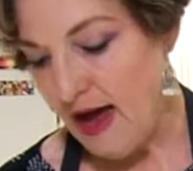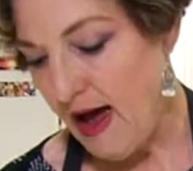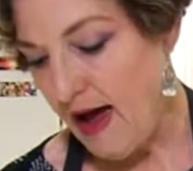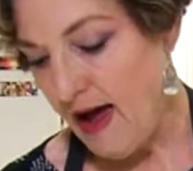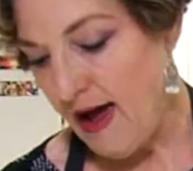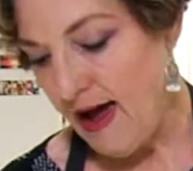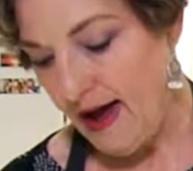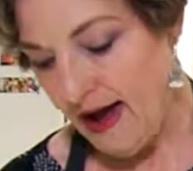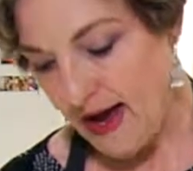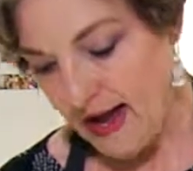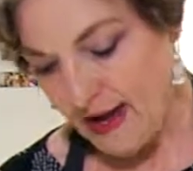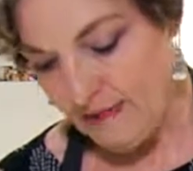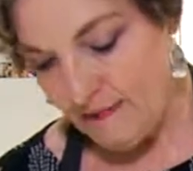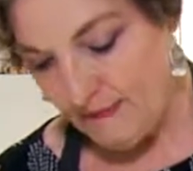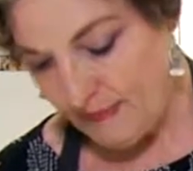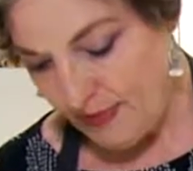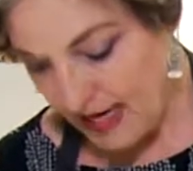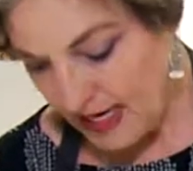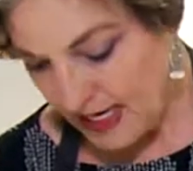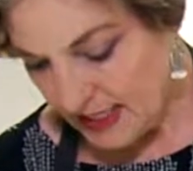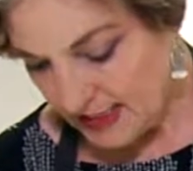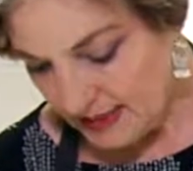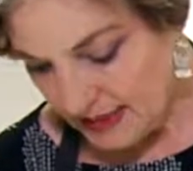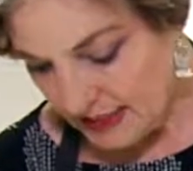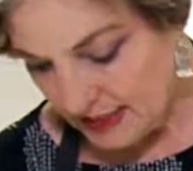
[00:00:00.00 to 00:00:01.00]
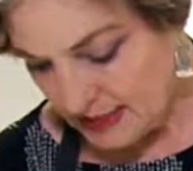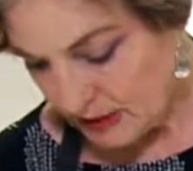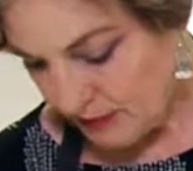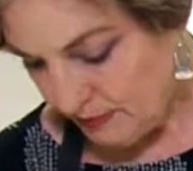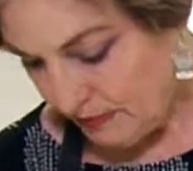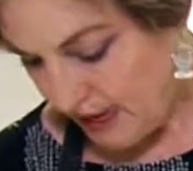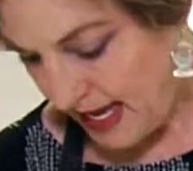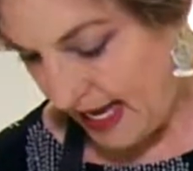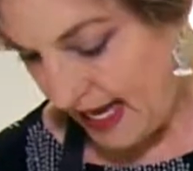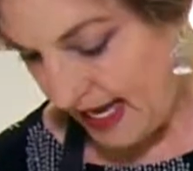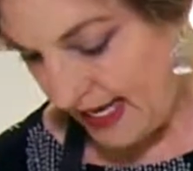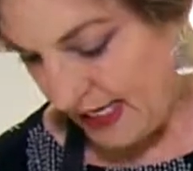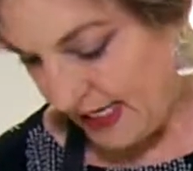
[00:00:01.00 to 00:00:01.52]
I bake this
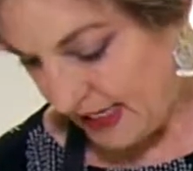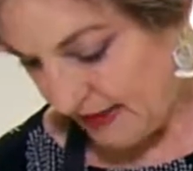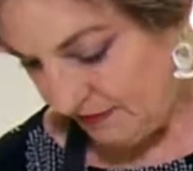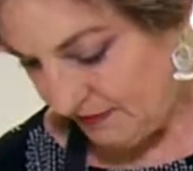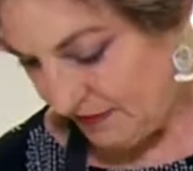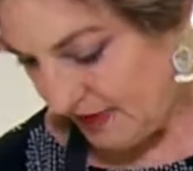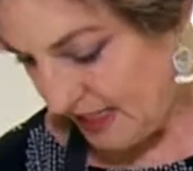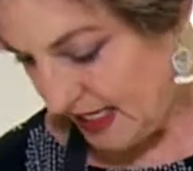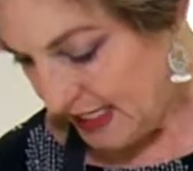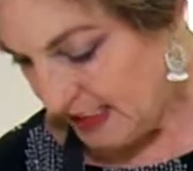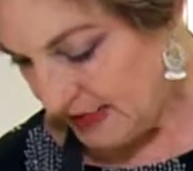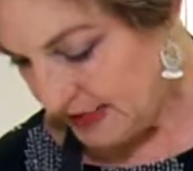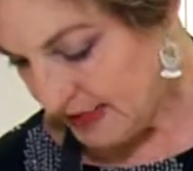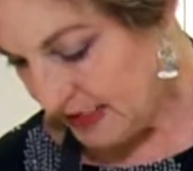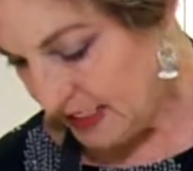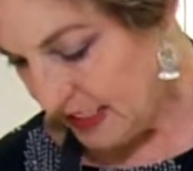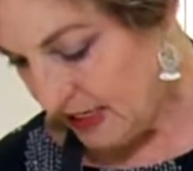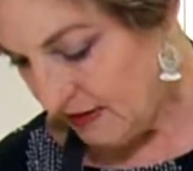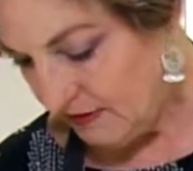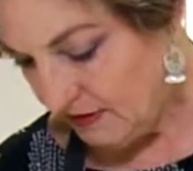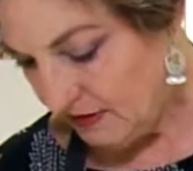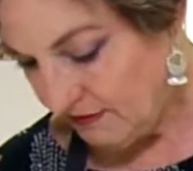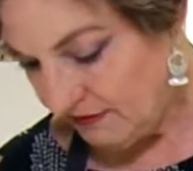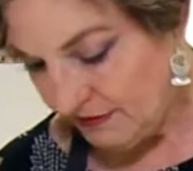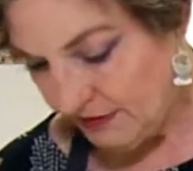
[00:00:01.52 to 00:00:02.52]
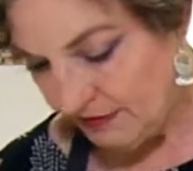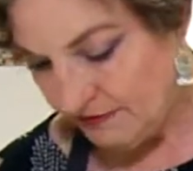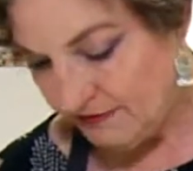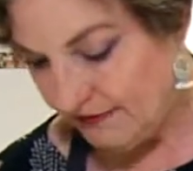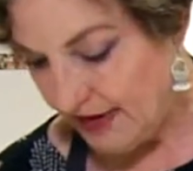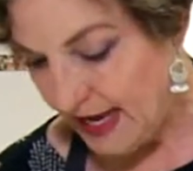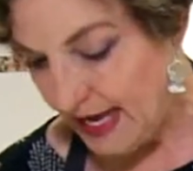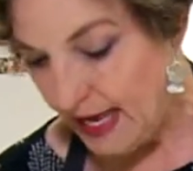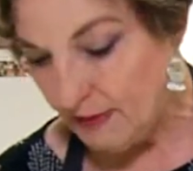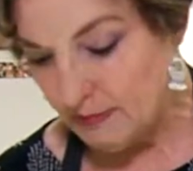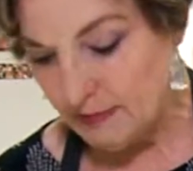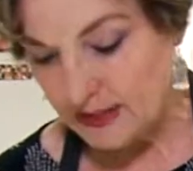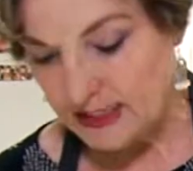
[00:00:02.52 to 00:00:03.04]
pie at Thanksgiving for
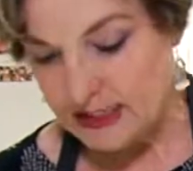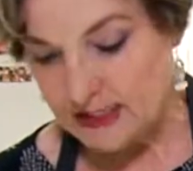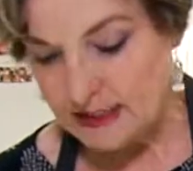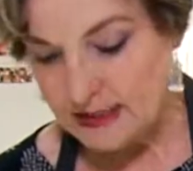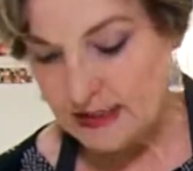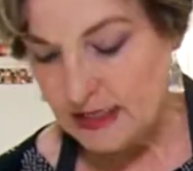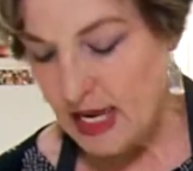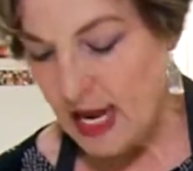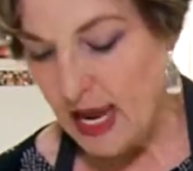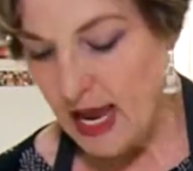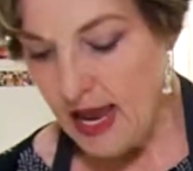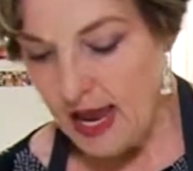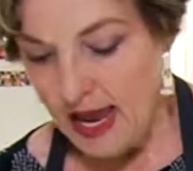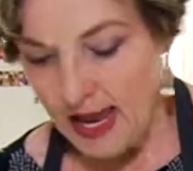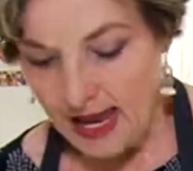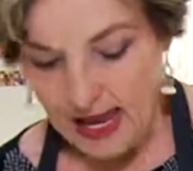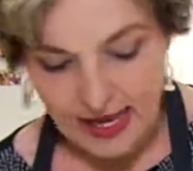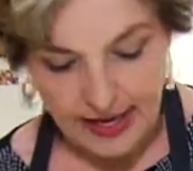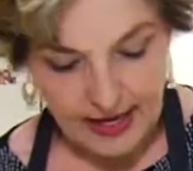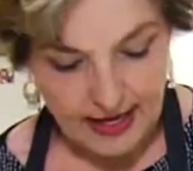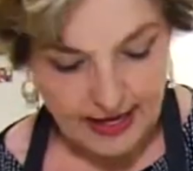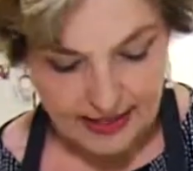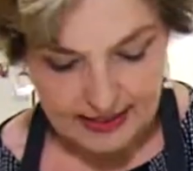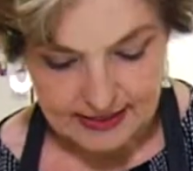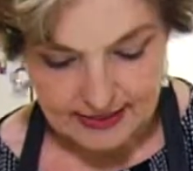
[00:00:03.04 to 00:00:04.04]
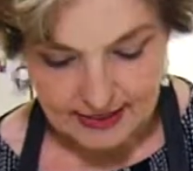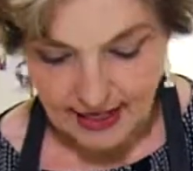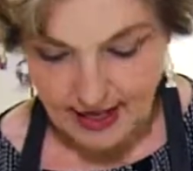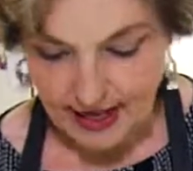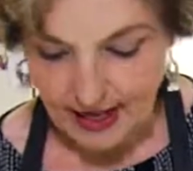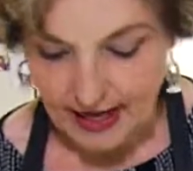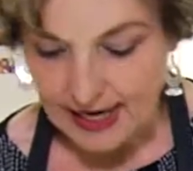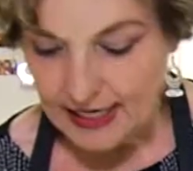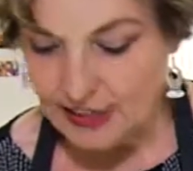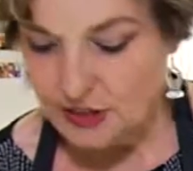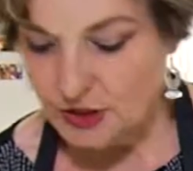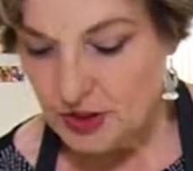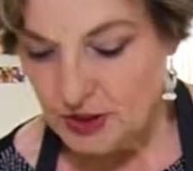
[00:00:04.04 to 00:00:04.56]
families, and
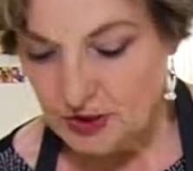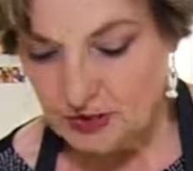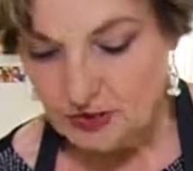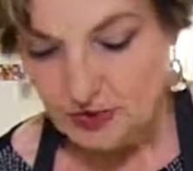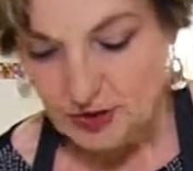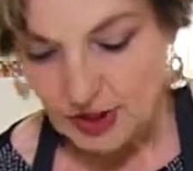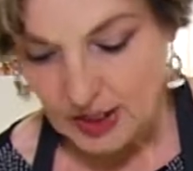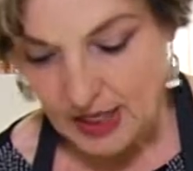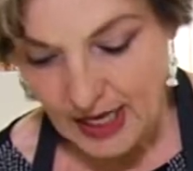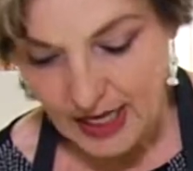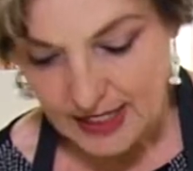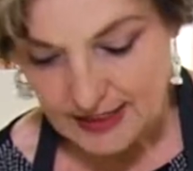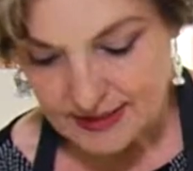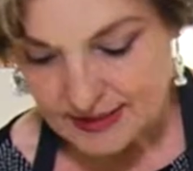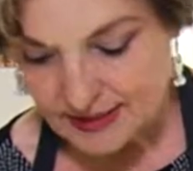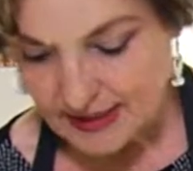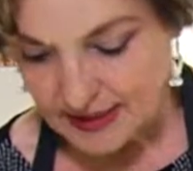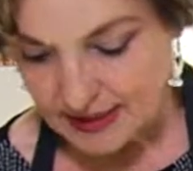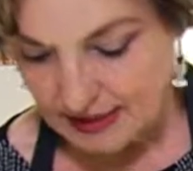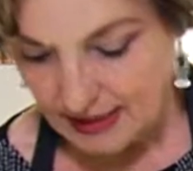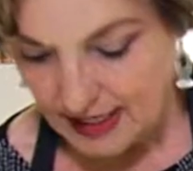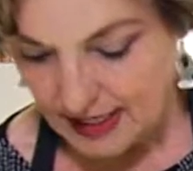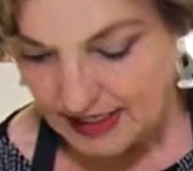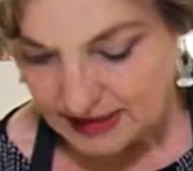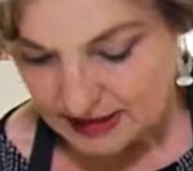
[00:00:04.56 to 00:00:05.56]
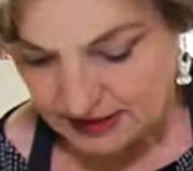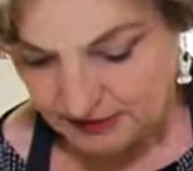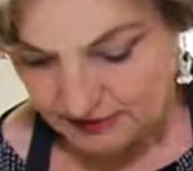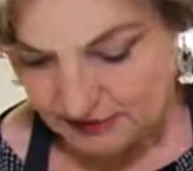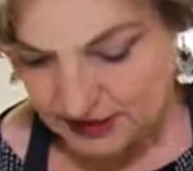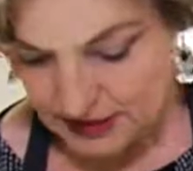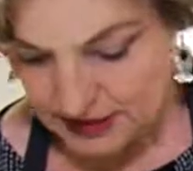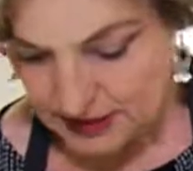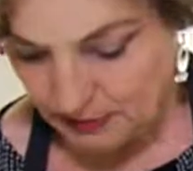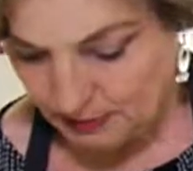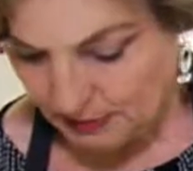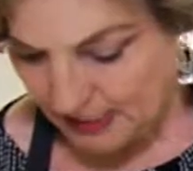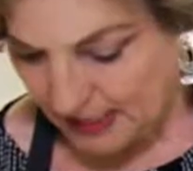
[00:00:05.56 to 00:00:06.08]
I do lots and lots of
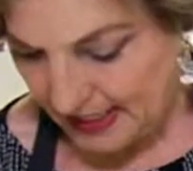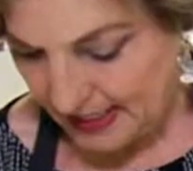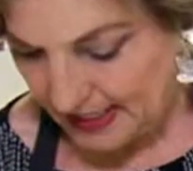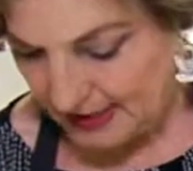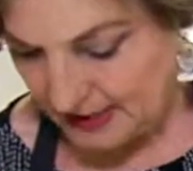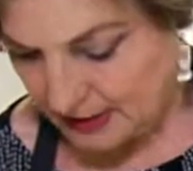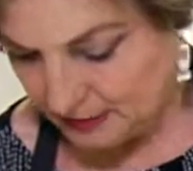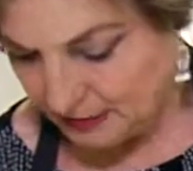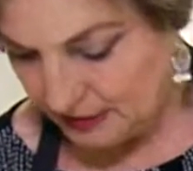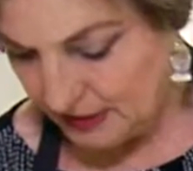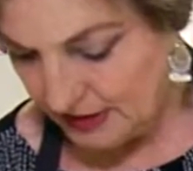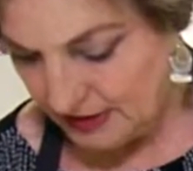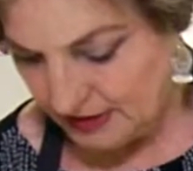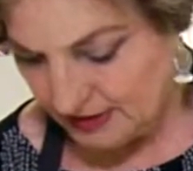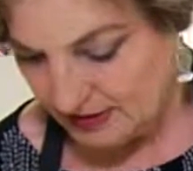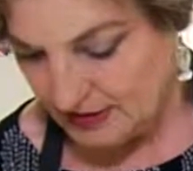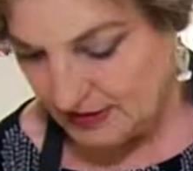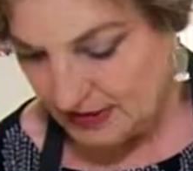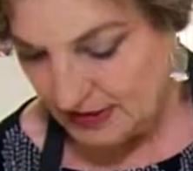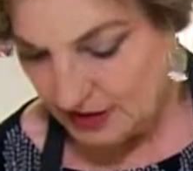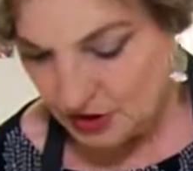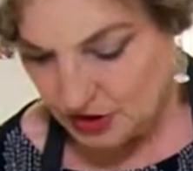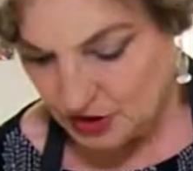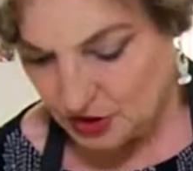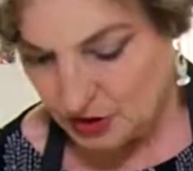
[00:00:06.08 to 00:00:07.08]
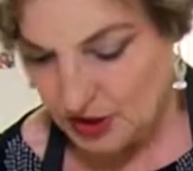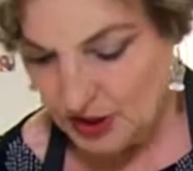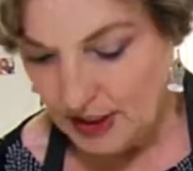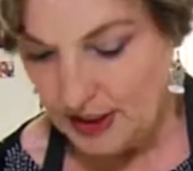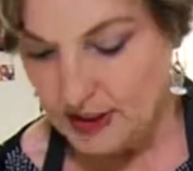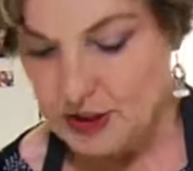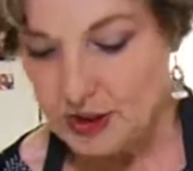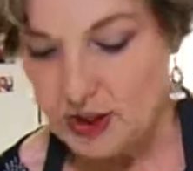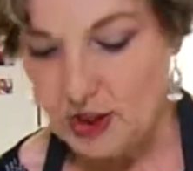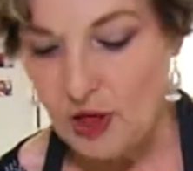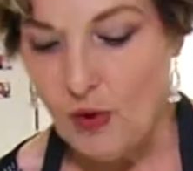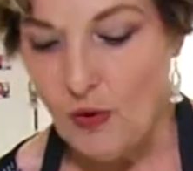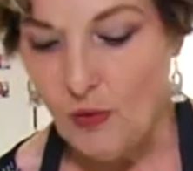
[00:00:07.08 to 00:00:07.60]
these pies because it's
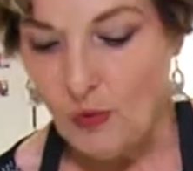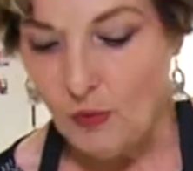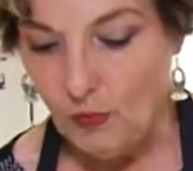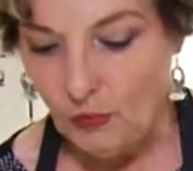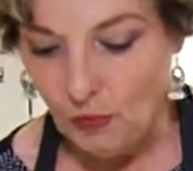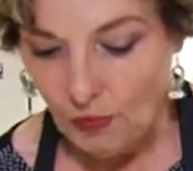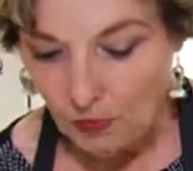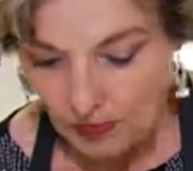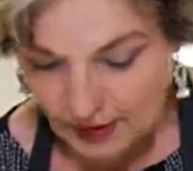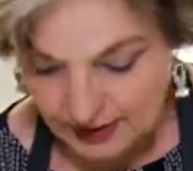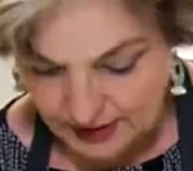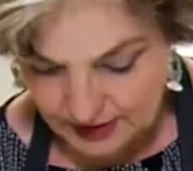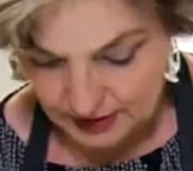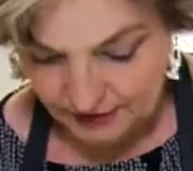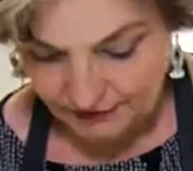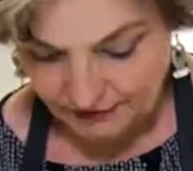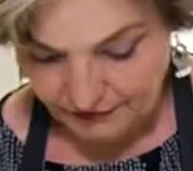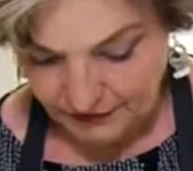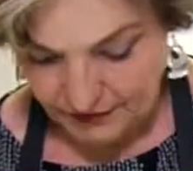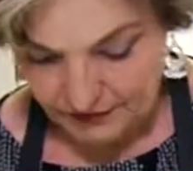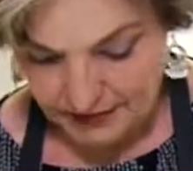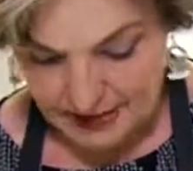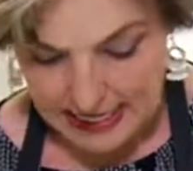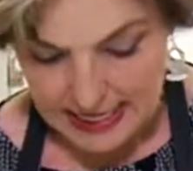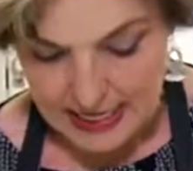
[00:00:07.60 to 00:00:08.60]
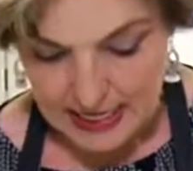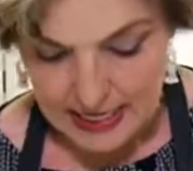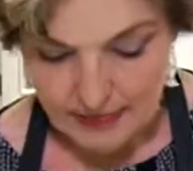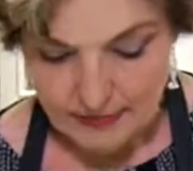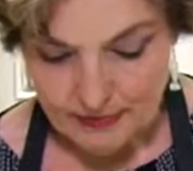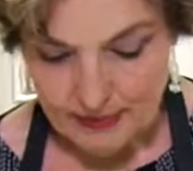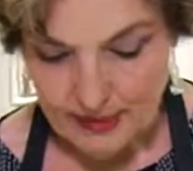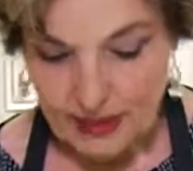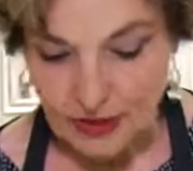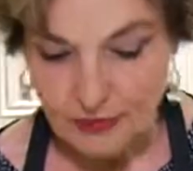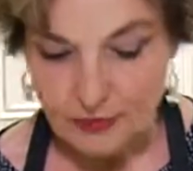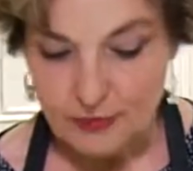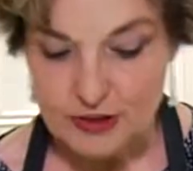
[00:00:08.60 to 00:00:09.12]
just wonderful.
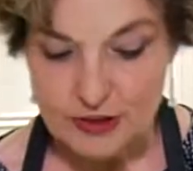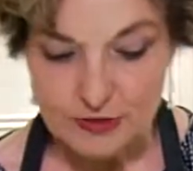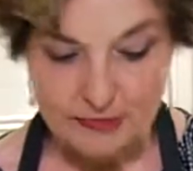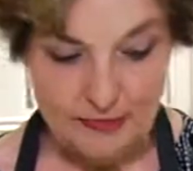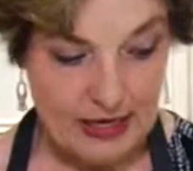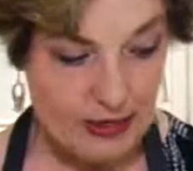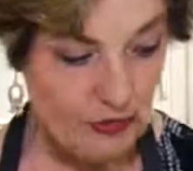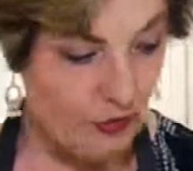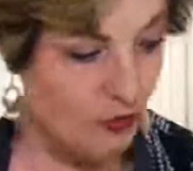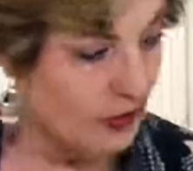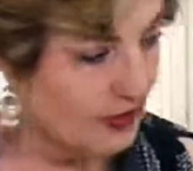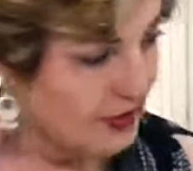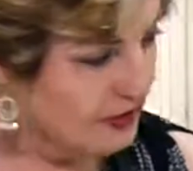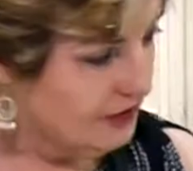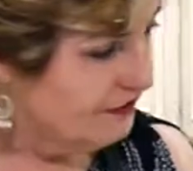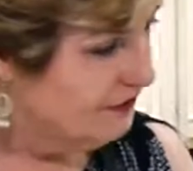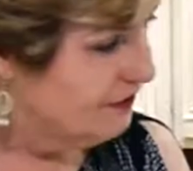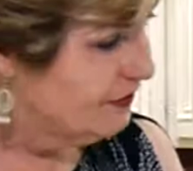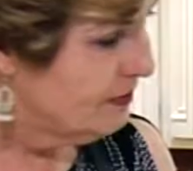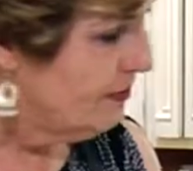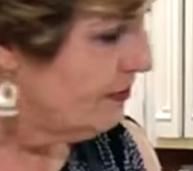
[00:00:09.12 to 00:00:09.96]
But it was my wonderful